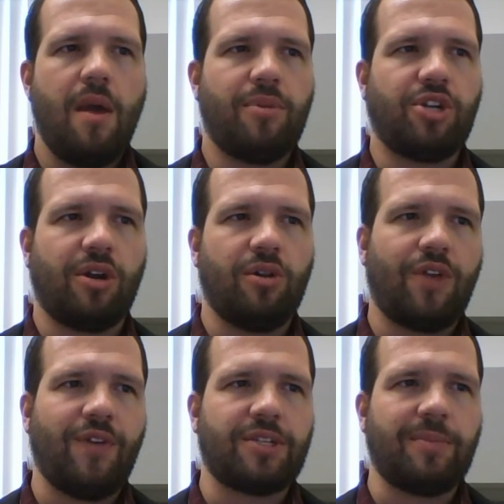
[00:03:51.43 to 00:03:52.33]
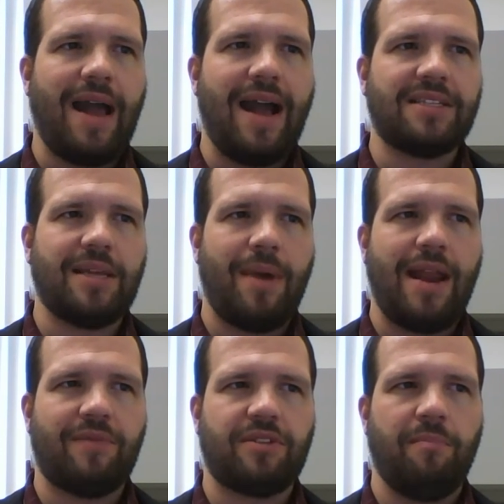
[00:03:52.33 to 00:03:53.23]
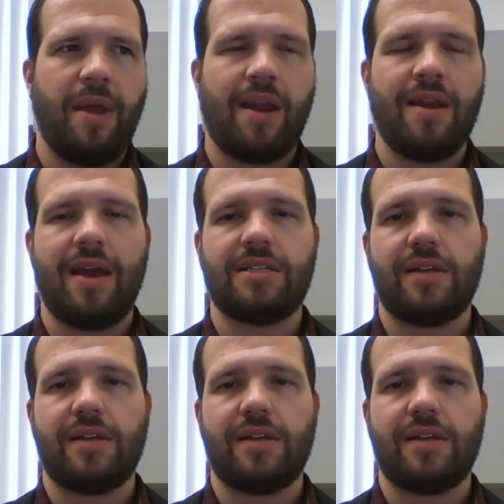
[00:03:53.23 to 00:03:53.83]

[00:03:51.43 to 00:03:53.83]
But you're going to look for some guys that might have some big nights,